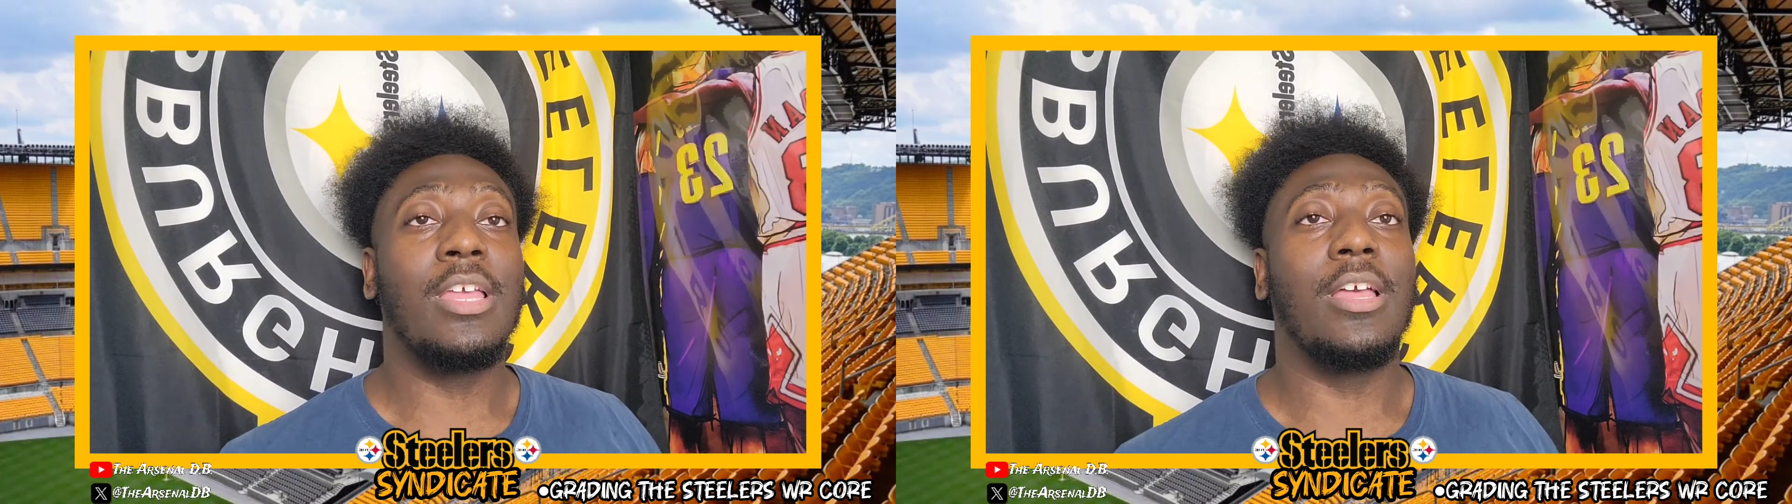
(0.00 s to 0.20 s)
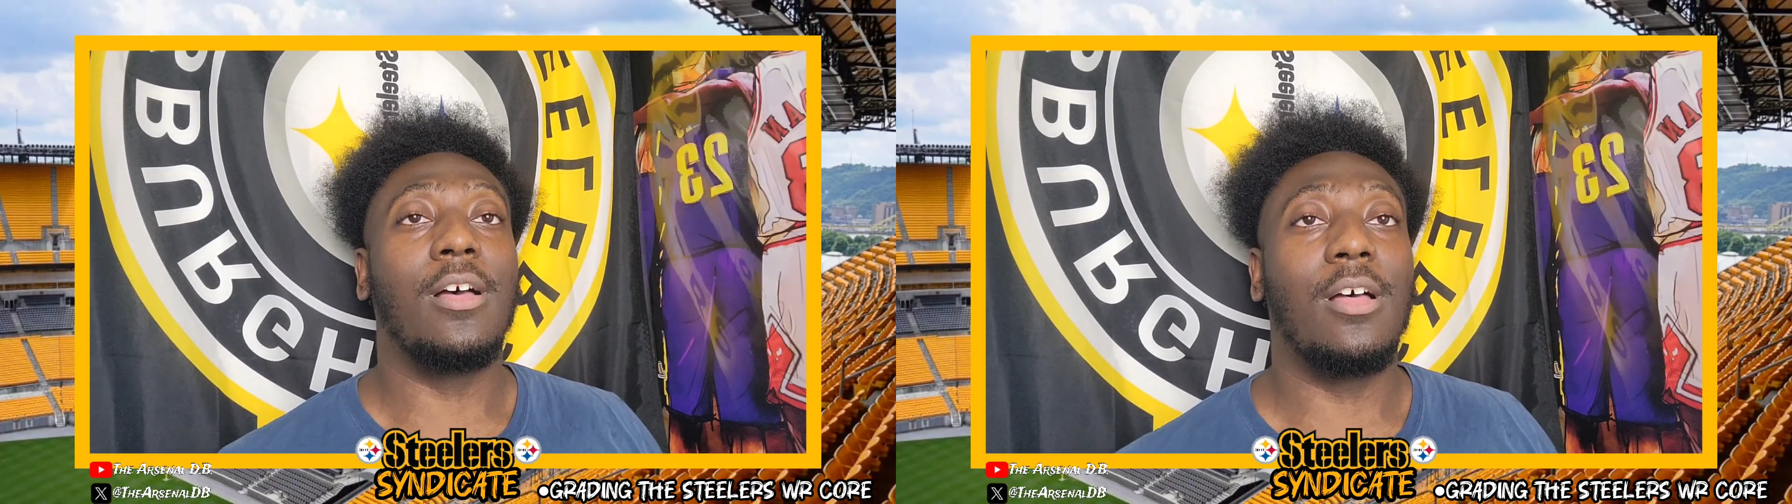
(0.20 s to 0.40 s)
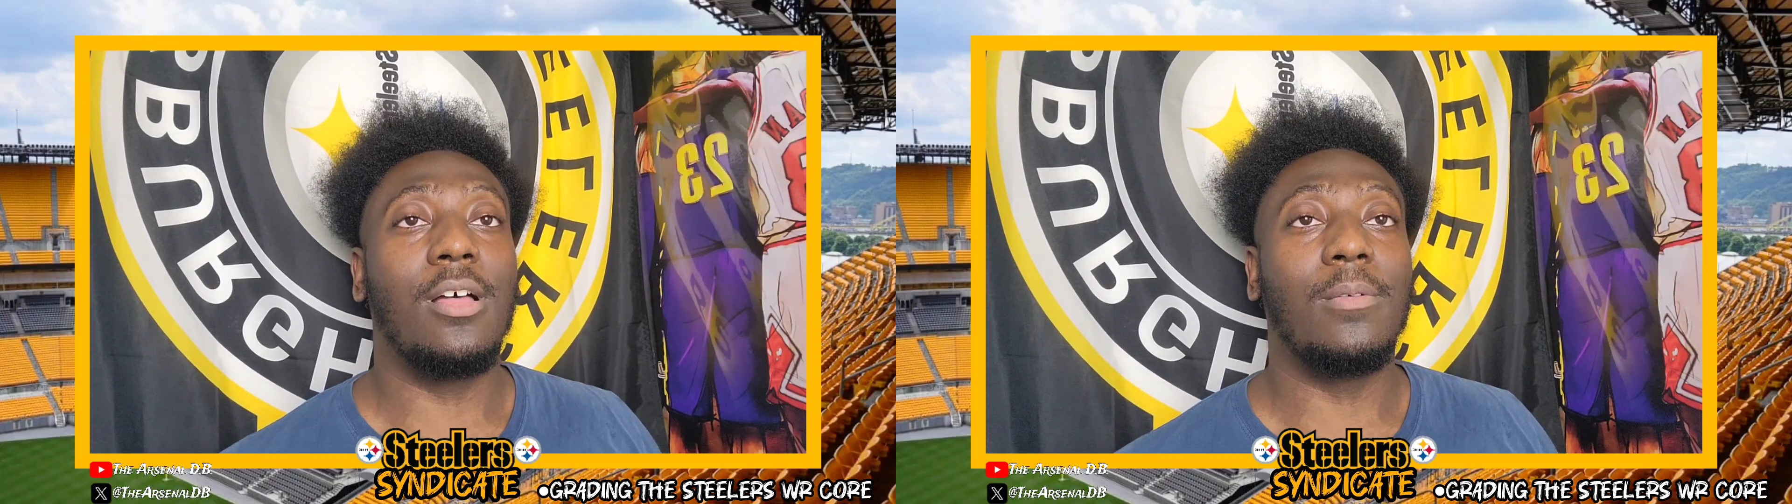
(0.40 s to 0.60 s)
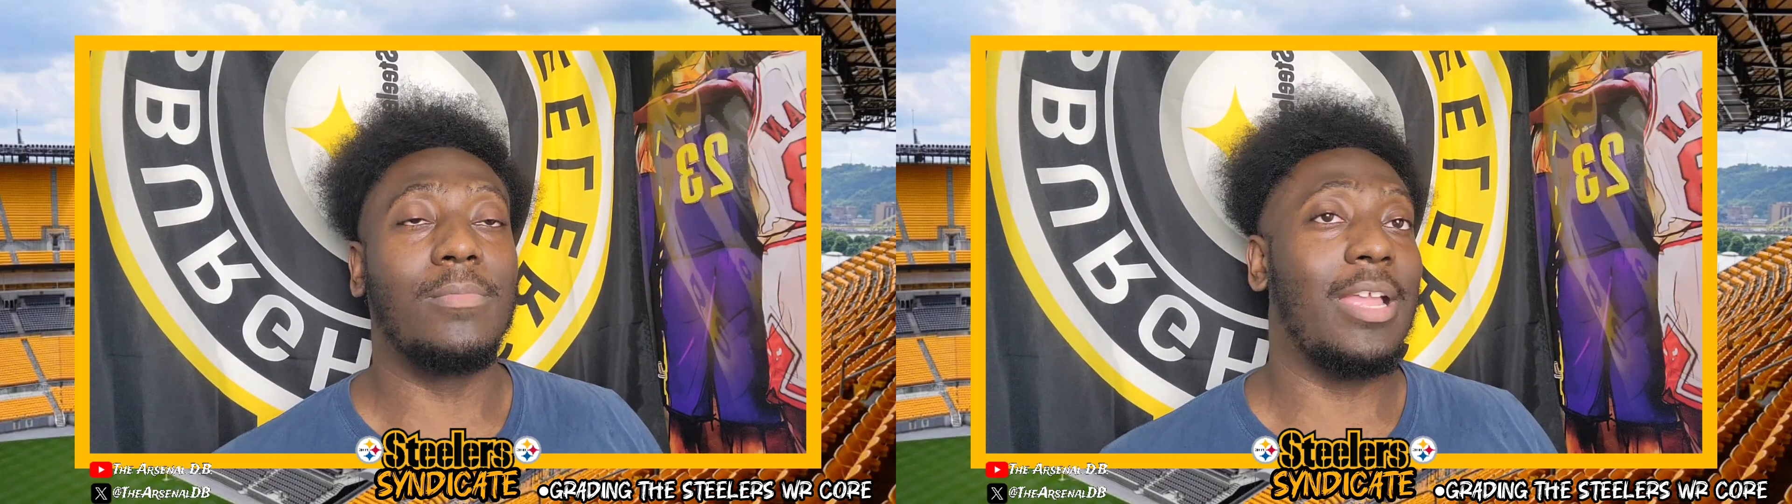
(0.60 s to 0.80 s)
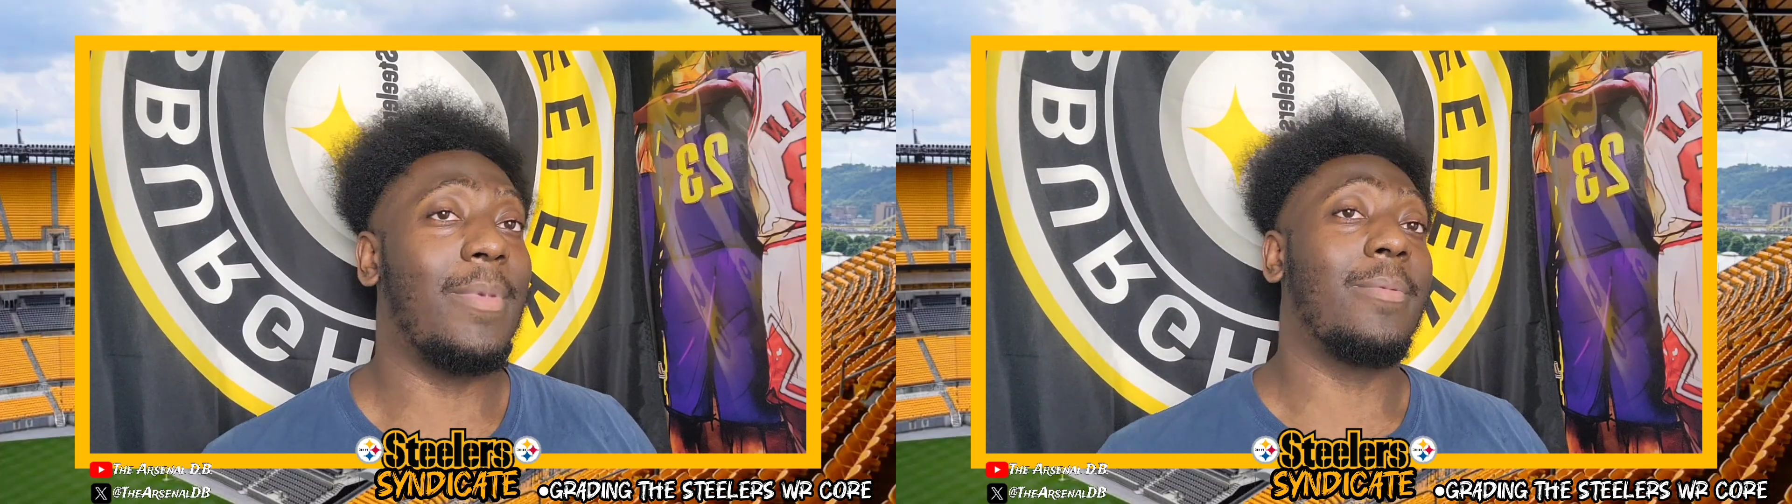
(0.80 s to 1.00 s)

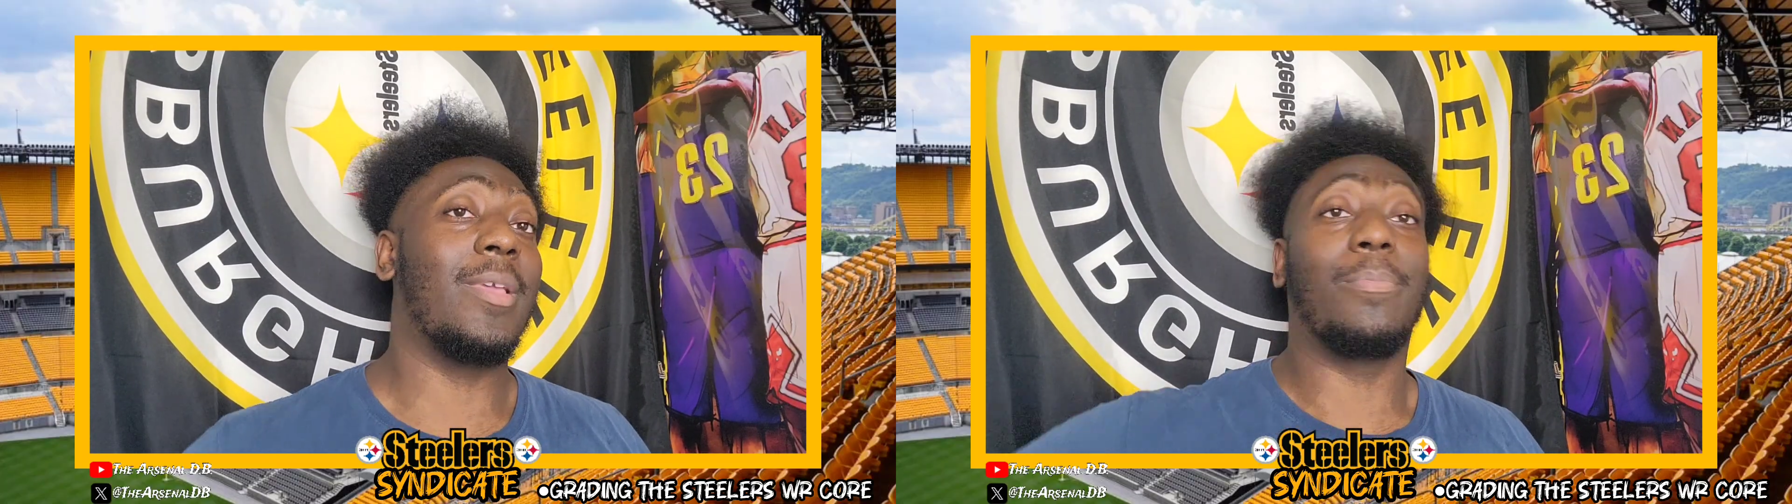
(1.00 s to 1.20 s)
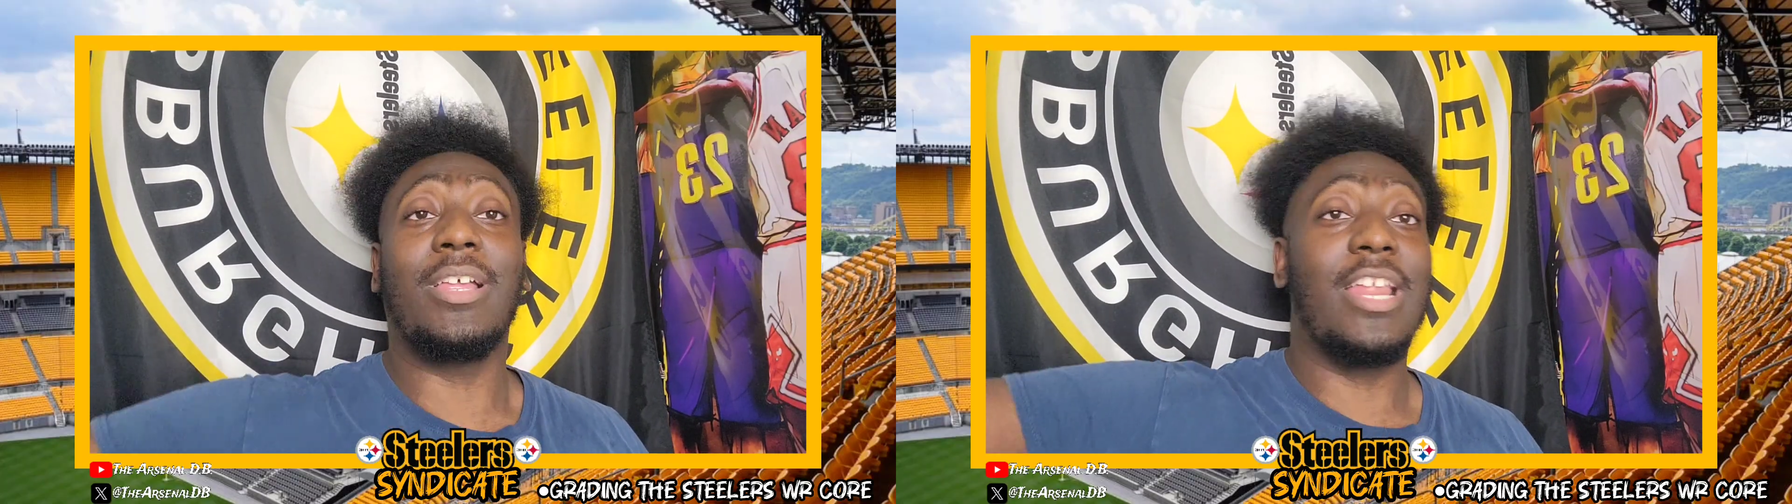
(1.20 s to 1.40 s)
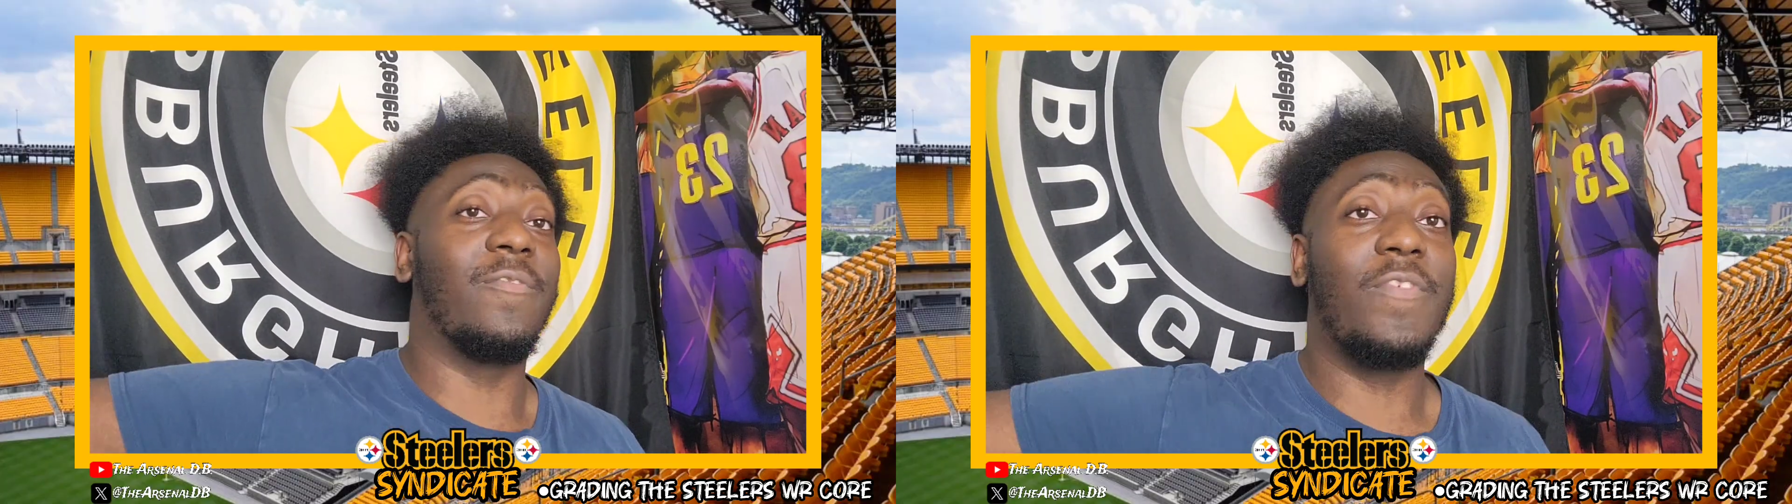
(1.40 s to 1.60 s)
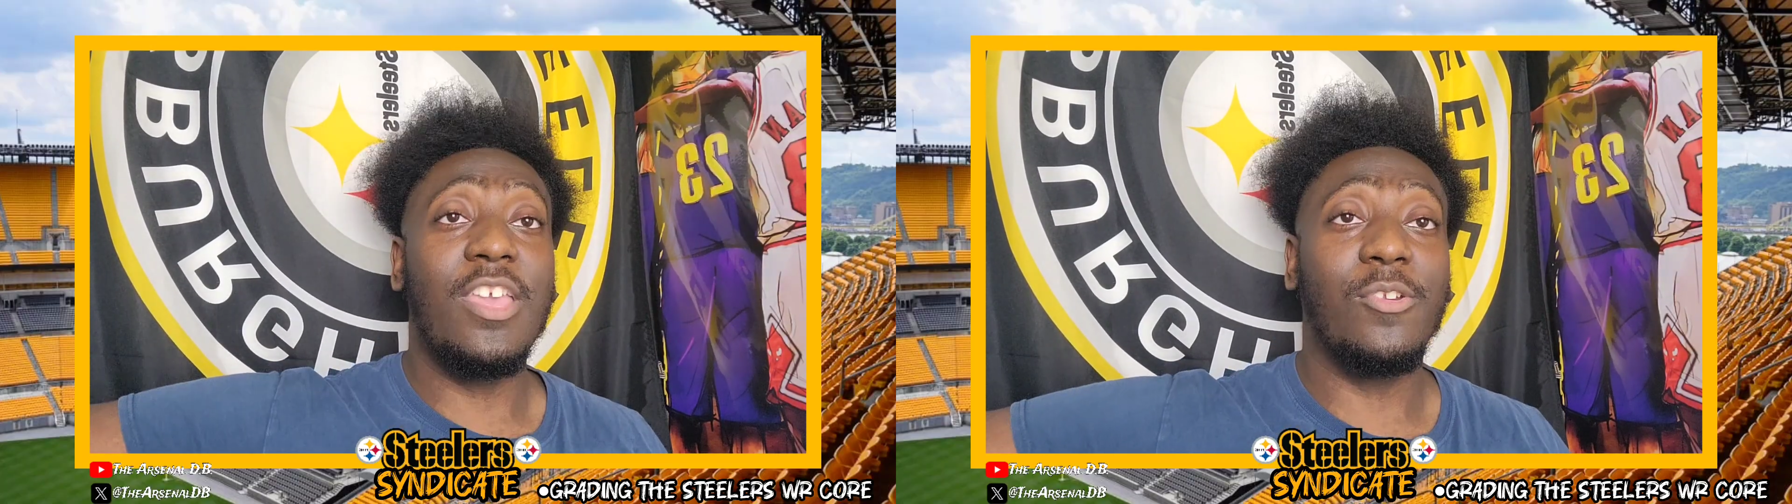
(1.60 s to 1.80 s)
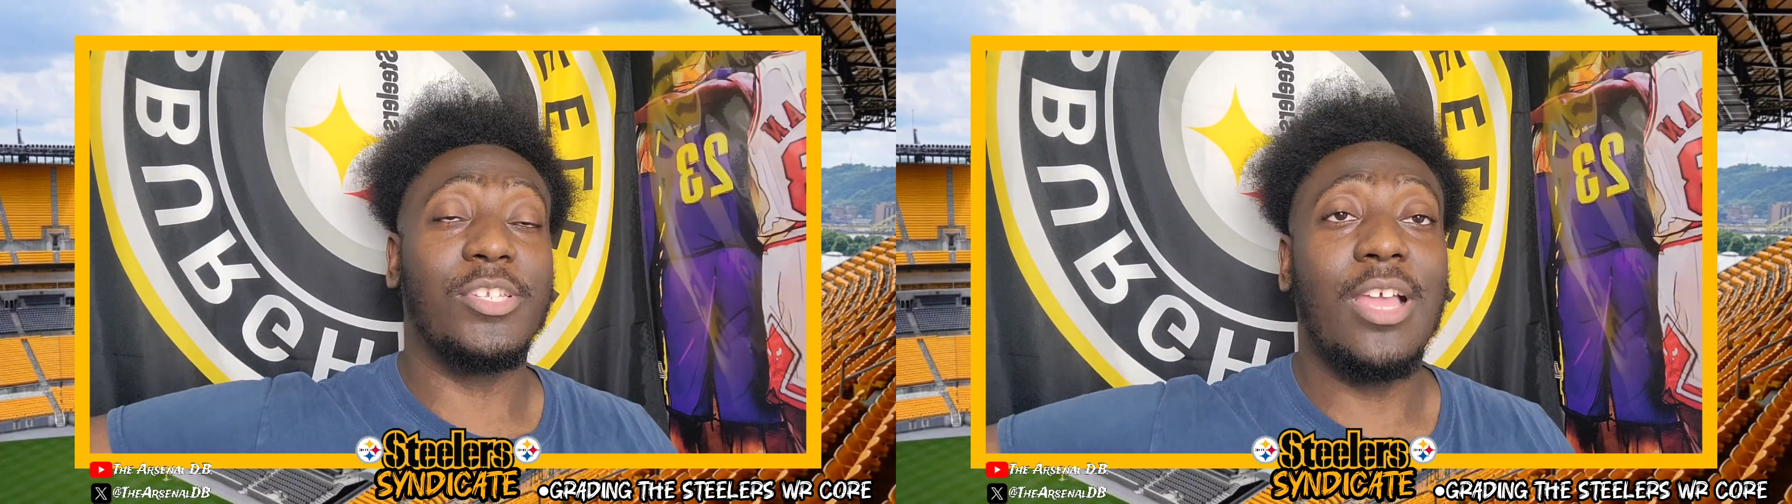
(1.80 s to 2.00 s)
like make a play down the
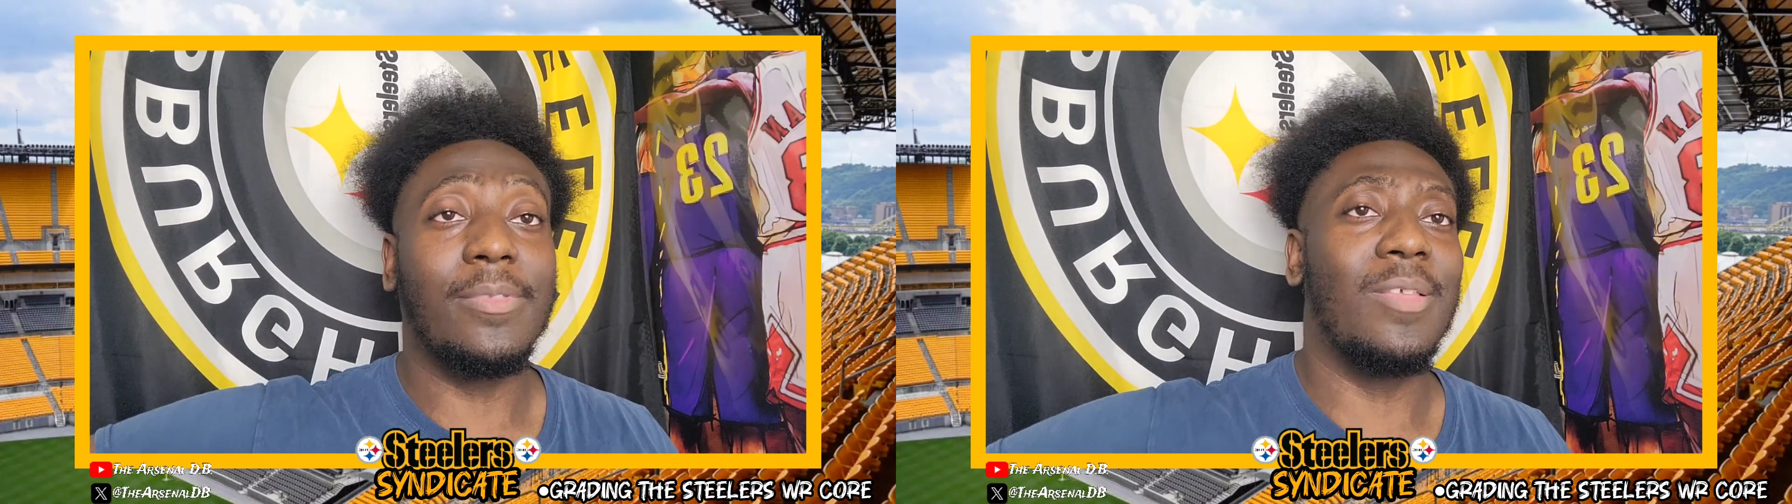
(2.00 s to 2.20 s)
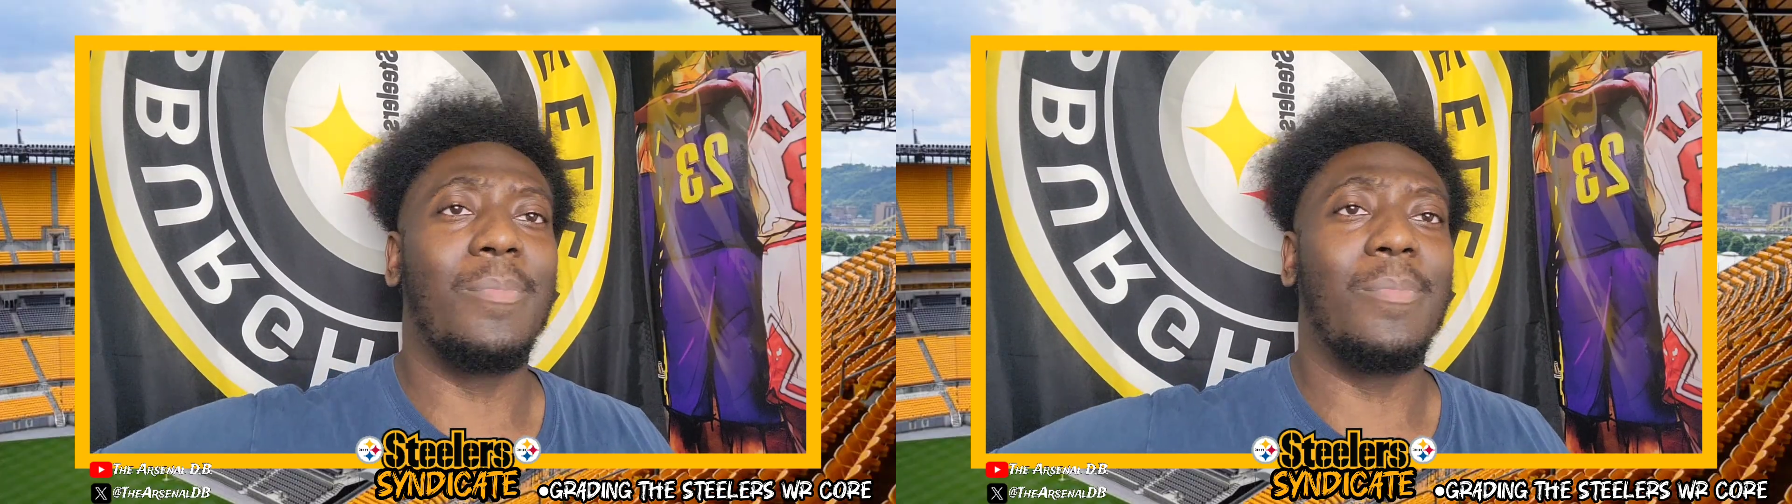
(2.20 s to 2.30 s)
field or something,